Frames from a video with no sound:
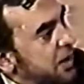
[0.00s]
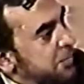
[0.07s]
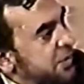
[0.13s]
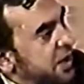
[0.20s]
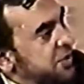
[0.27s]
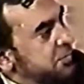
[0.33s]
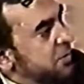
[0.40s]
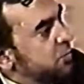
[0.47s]
of
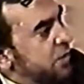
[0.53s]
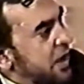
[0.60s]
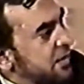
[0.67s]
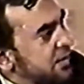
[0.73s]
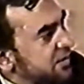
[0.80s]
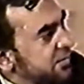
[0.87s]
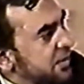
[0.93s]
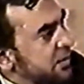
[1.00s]
Kashmir, we are
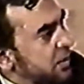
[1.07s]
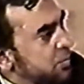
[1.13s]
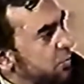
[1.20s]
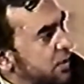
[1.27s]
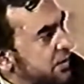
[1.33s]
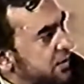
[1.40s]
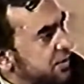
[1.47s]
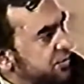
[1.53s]
not saying that
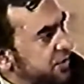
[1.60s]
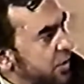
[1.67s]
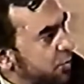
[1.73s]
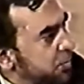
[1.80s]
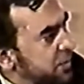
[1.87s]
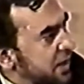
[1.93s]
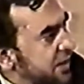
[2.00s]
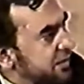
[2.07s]
what Sheikh
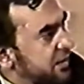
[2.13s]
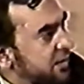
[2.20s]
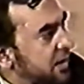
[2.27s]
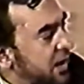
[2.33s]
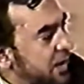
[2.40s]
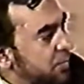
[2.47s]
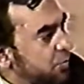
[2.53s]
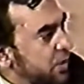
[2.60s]
Abdullah
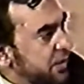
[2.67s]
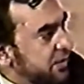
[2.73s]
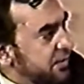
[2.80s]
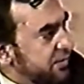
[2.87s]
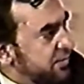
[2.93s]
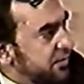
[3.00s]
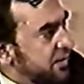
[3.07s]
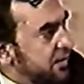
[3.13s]
did or what
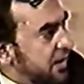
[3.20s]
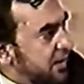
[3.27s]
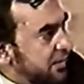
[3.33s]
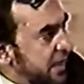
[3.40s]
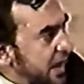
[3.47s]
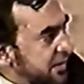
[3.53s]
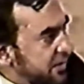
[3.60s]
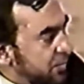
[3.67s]
this did or
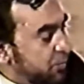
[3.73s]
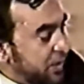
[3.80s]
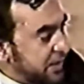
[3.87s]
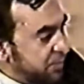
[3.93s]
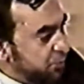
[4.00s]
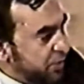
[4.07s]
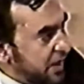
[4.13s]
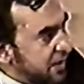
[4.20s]
that did.
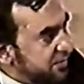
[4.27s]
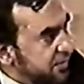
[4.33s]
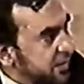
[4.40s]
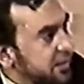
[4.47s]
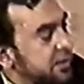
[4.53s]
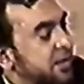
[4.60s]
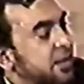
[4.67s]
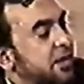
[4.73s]
What we are
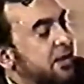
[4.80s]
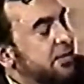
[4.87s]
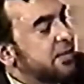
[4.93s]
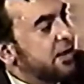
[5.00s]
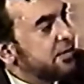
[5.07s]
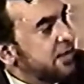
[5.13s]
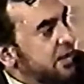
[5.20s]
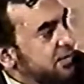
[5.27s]
saying,
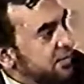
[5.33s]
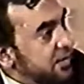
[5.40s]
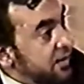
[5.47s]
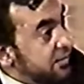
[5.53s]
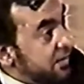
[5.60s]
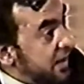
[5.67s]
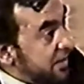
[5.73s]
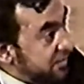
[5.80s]
that there is an
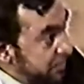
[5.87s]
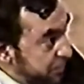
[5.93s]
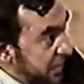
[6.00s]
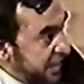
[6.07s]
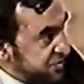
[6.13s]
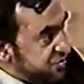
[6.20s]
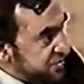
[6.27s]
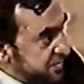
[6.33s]
international
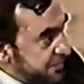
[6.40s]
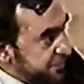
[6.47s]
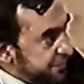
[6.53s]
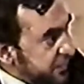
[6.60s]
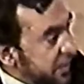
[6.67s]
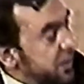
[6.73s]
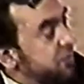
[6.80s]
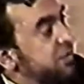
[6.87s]
pledge
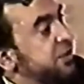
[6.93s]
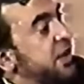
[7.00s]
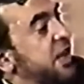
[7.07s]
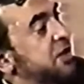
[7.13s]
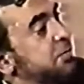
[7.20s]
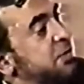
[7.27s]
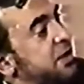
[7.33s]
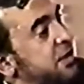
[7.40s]
which
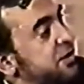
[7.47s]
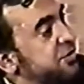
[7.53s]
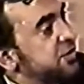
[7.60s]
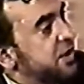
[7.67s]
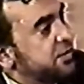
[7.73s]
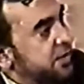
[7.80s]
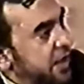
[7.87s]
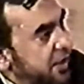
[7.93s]
has been
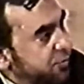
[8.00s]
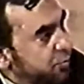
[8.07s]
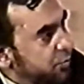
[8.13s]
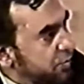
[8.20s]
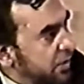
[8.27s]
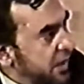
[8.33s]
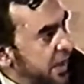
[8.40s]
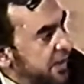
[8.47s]
initiated, as you
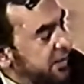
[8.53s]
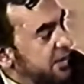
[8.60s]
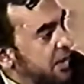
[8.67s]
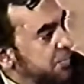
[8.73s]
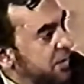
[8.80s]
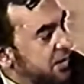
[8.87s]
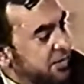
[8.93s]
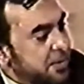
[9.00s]
agree
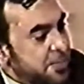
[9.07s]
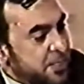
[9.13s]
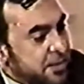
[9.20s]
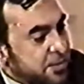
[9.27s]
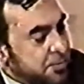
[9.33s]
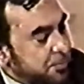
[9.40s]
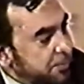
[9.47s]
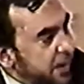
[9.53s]
upon,
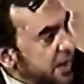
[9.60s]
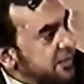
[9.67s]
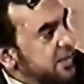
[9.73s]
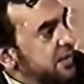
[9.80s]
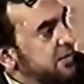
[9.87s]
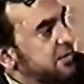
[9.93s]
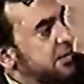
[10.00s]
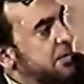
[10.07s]
by the
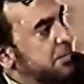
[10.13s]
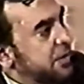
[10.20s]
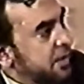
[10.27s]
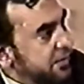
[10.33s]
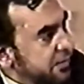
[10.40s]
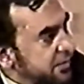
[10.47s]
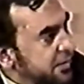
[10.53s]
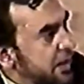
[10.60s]
India,
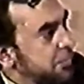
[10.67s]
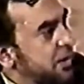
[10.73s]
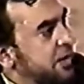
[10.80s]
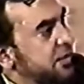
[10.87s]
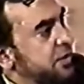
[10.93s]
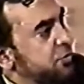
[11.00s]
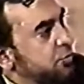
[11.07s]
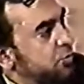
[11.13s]
because India
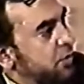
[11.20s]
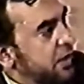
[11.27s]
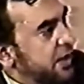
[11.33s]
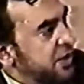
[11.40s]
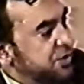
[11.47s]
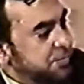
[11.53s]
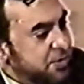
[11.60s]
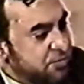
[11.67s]
brought the issue to the
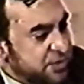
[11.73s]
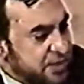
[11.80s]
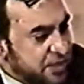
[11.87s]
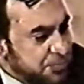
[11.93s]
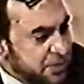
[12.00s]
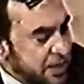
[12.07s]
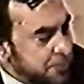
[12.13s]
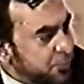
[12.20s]
Kashmir, which has
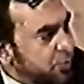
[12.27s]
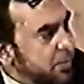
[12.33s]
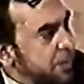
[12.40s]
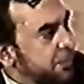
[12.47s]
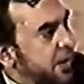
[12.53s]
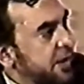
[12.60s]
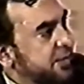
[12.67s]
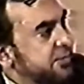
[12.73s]
been approved by
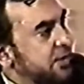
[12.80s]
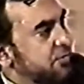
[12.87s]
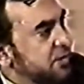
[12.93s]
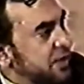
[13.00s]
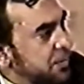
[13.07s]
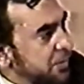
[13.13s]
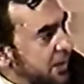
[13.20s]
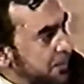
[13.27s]
Pakistan, which
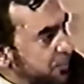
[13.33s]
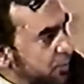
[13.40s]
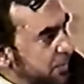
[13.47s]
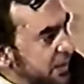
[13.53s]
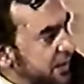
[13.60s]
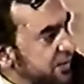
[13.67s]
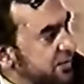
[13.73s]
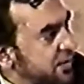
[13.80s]
has been approved
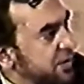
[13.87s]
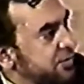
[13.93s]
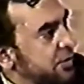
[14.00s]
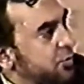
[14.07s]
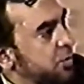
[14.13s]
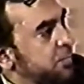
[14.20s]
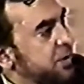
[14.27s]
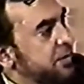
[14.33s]
by the
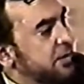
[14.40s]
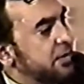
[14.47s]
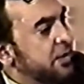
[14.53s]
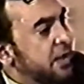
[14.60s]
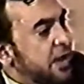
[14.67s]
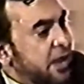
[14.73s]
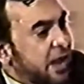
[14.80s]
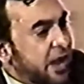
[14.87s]
international community,
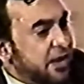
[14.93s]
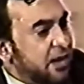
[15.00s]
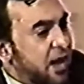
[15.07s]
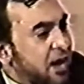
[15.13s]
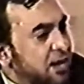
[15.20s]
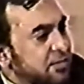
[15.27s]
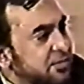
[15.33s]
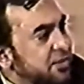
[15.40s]
and
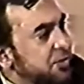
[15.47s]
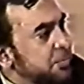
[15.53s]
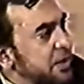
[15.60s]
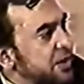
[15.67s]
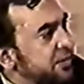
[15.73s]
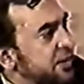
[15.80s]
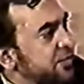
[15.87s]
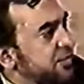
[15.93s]
all these
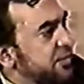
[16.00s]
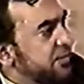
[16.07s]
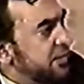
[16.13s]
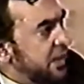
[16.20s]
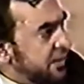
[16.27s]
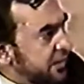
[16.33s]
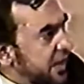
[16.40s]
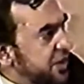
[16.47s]
militancies
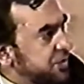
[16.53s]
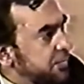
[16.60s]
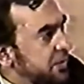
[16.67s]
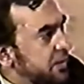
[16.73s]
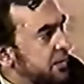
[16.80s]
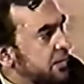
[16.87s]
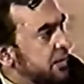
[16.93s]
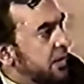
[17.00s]
in
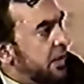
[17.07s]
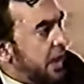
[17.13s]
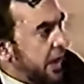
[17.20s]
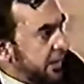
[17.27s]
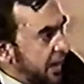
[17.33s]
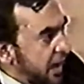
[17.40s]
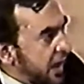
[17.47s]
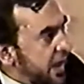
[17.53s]
Kashmir.
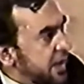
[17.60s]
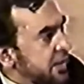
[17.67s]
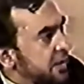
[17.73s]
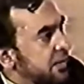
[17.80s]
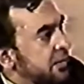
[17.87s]
And I,